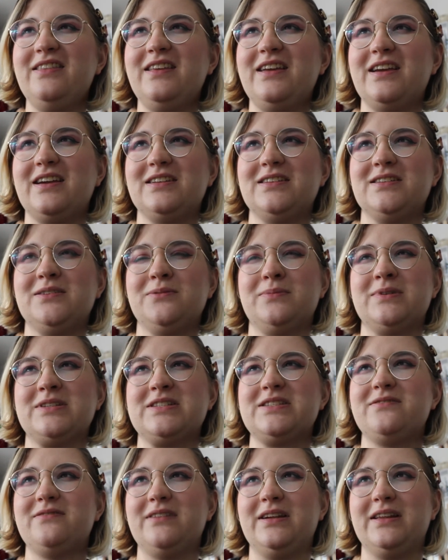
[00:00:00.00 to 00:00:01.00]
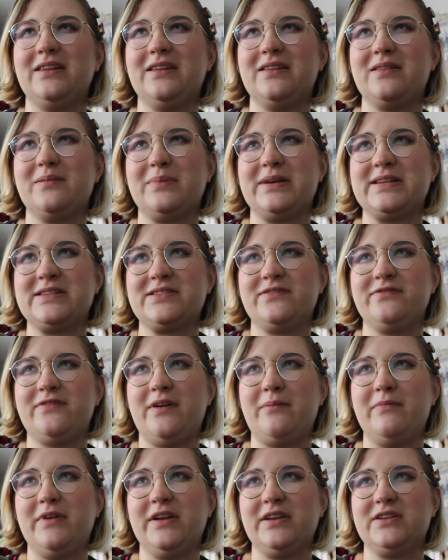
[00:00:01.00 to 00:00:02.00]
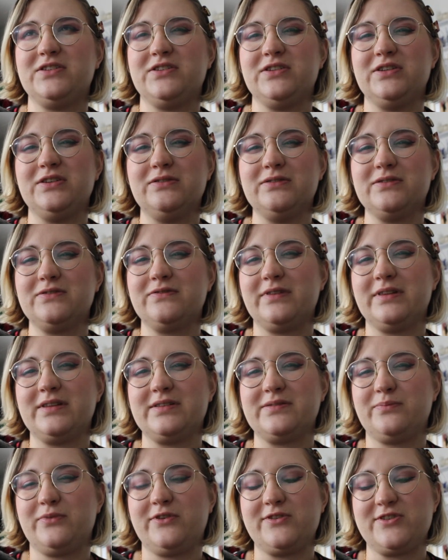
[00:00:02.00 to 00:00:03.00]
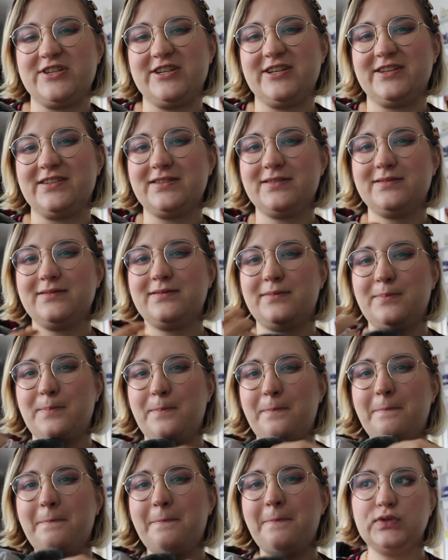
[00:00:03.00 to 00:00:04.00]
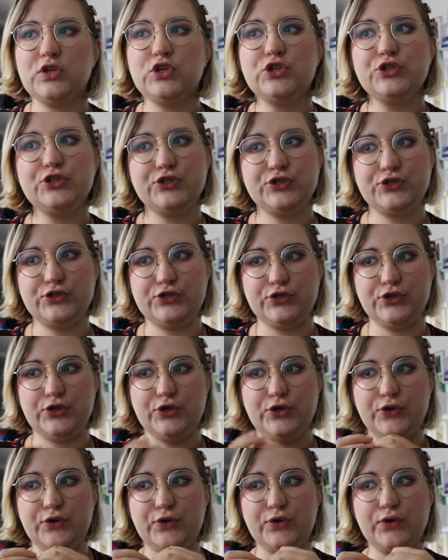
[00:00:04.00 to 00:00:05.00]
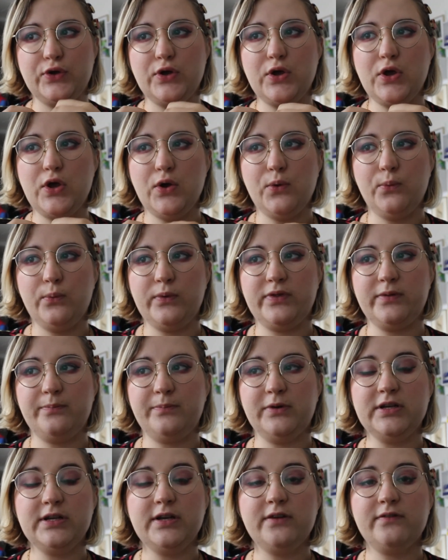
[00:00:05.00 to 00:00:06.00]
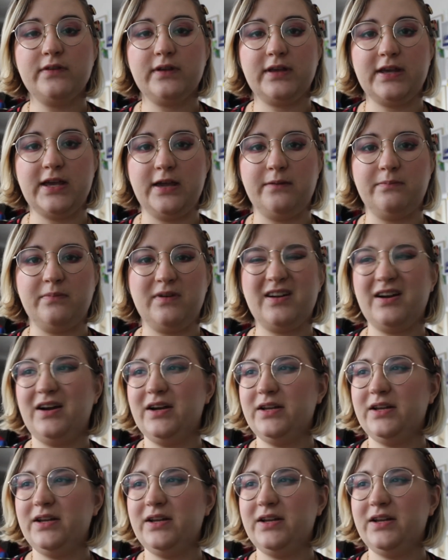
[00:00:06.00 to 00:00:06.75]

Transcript: in the end it wasn't really the best fabric to use for this project. So with the body of the cape kind